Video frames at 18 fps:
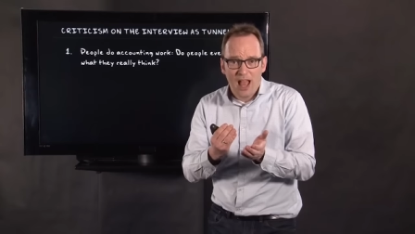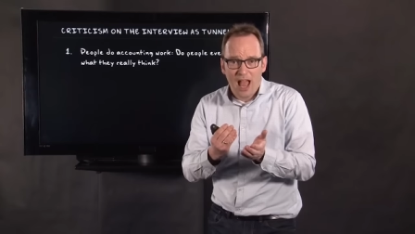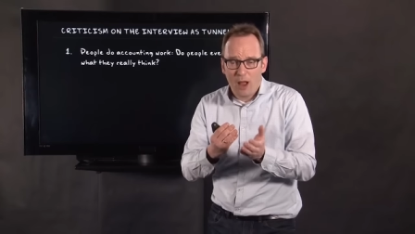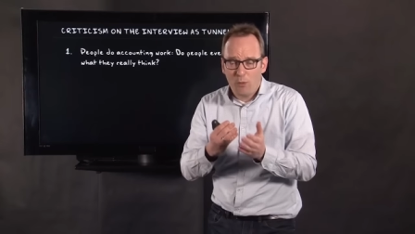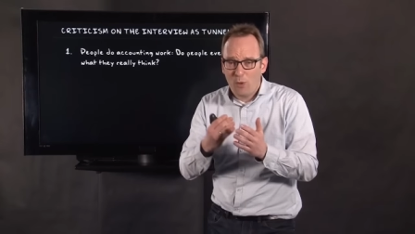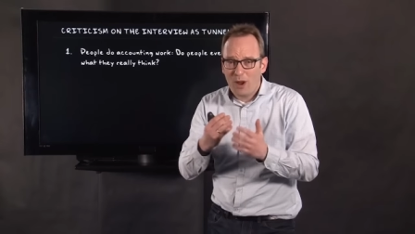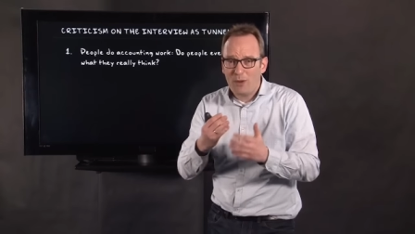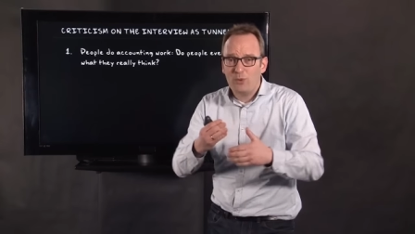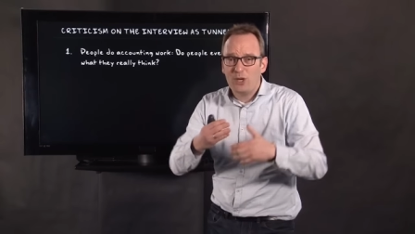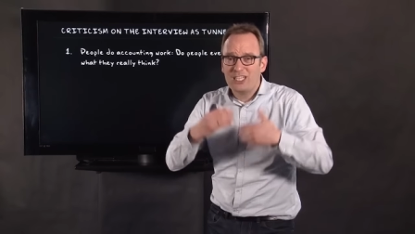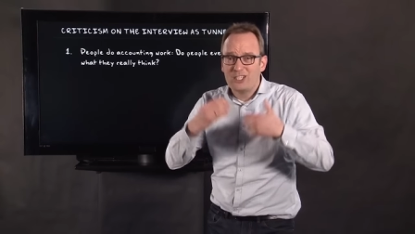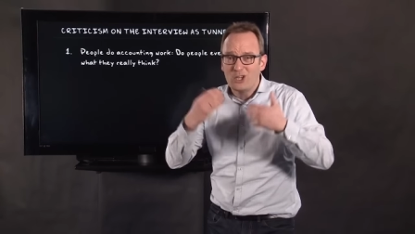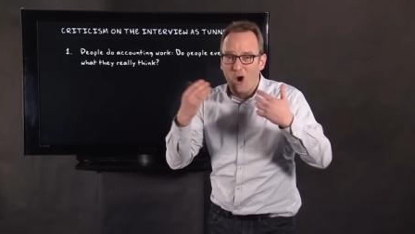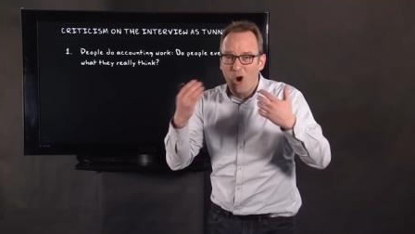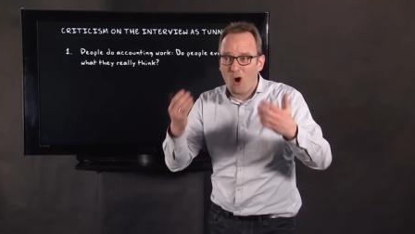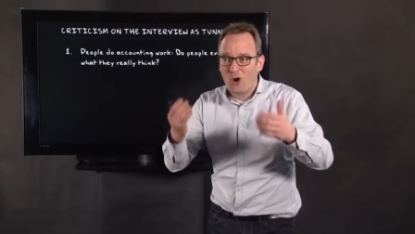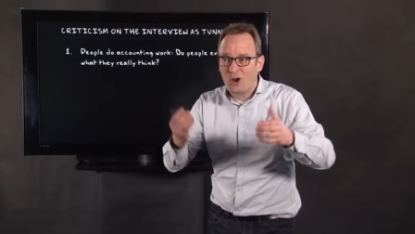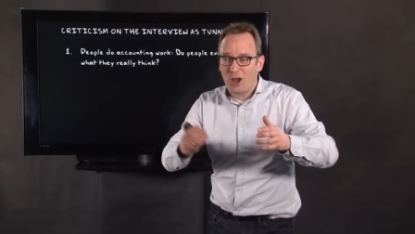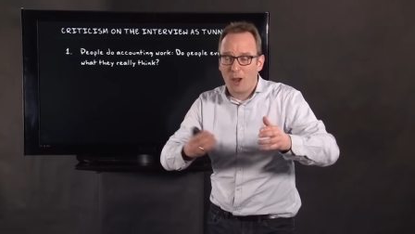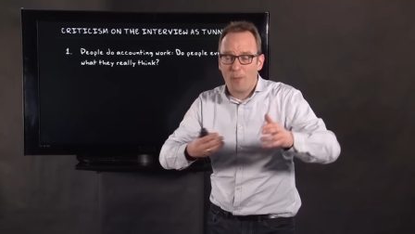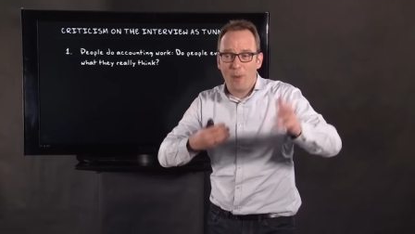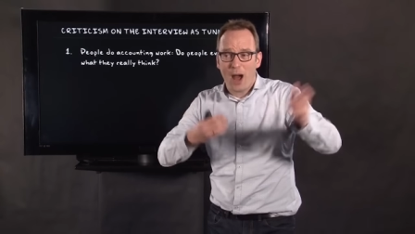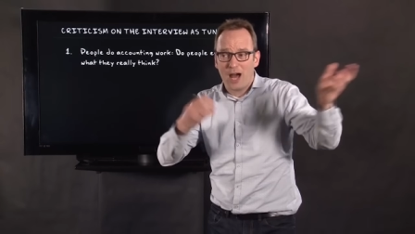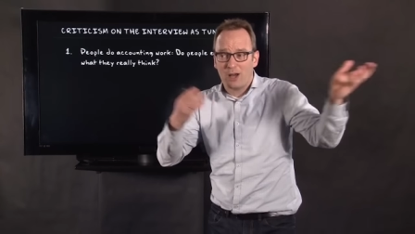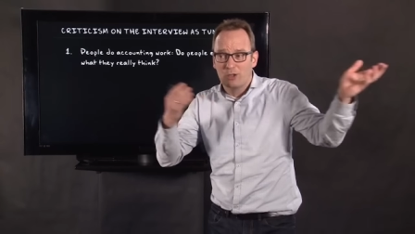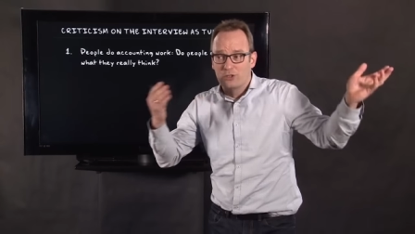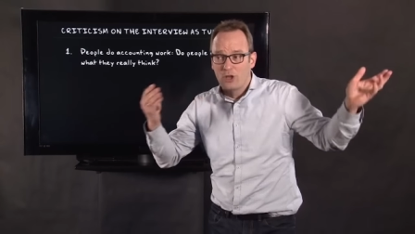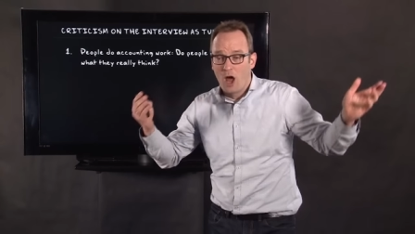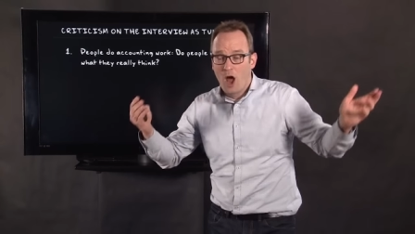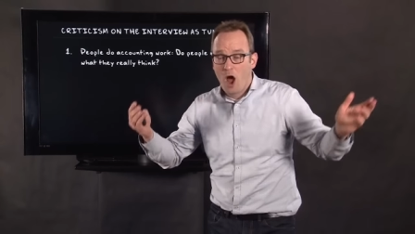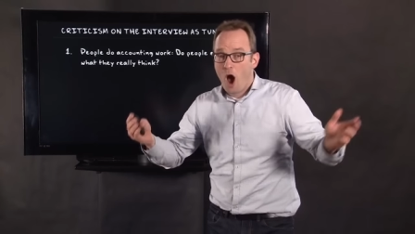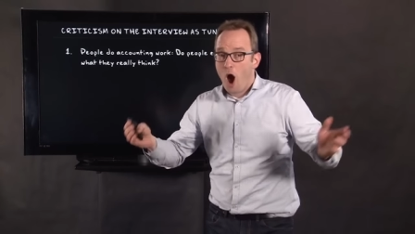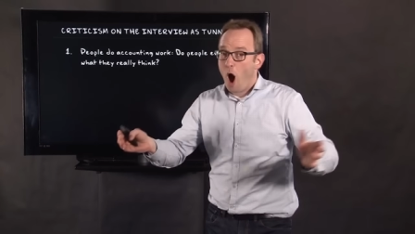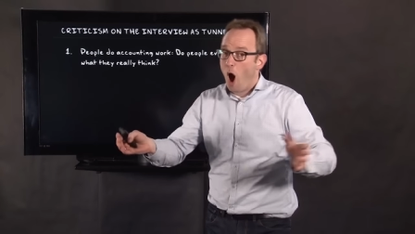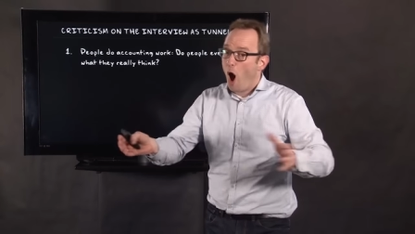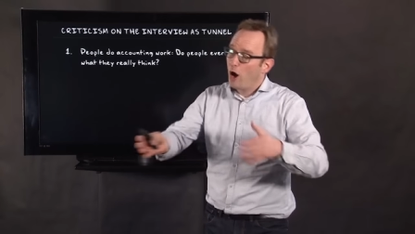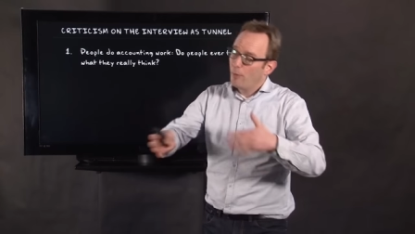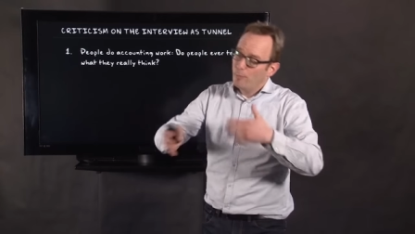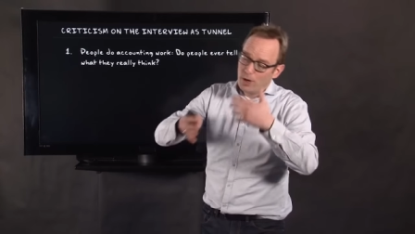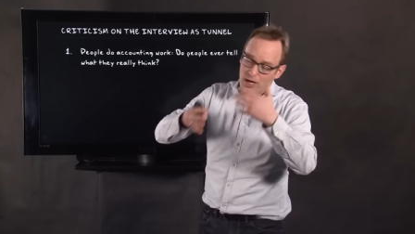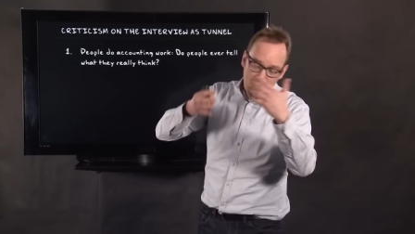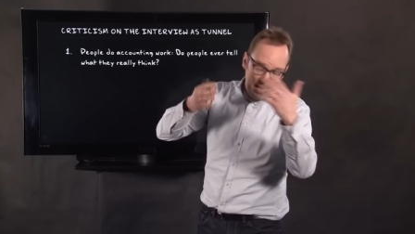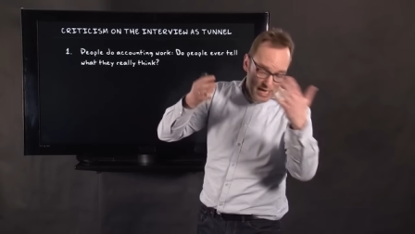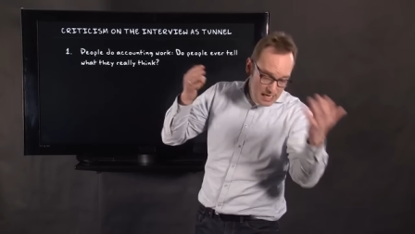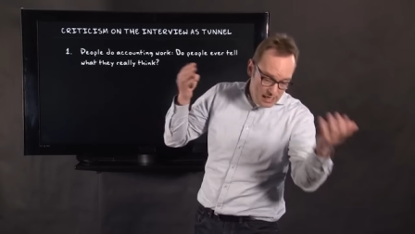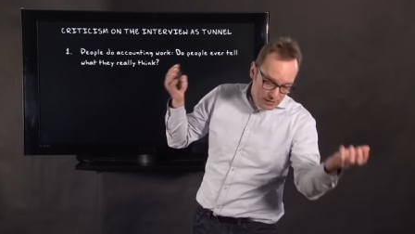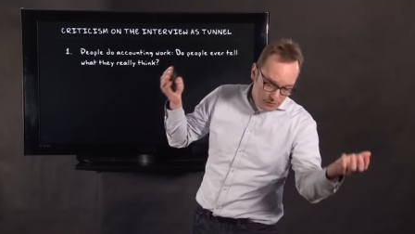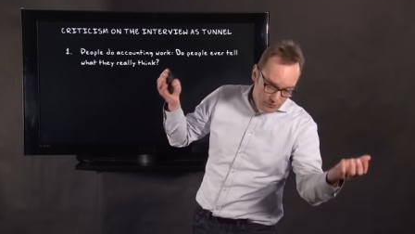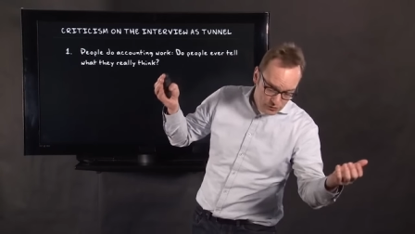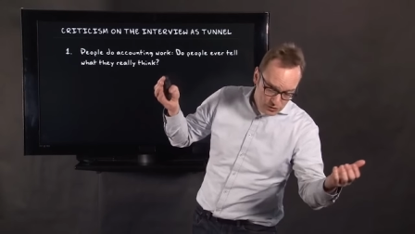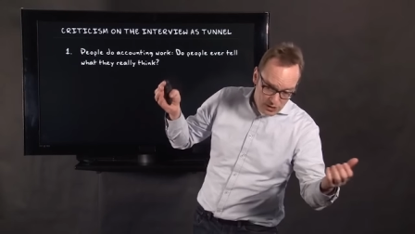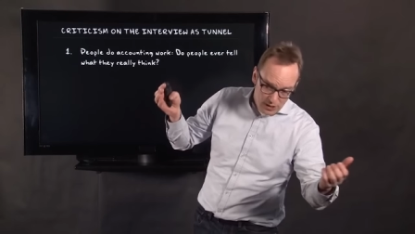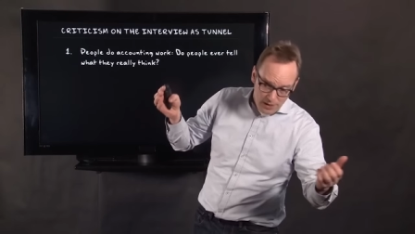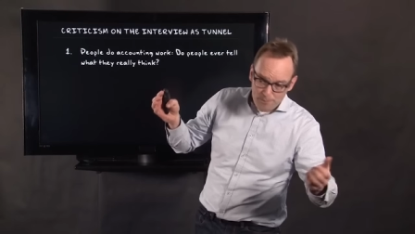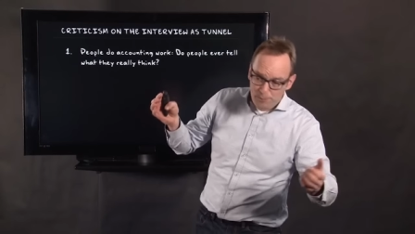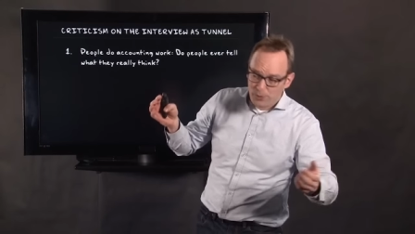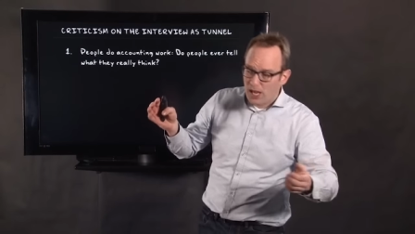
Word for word: And when we talk about our beliefs,